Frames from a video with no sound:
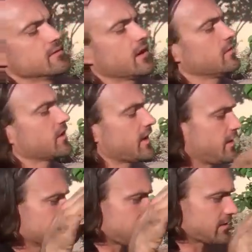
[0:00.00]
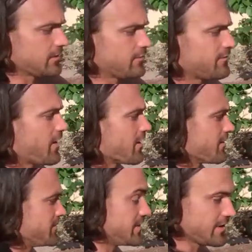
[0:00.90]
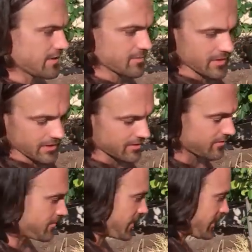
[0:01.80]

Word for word: I look at it as like little farms, you know. I'm like I'm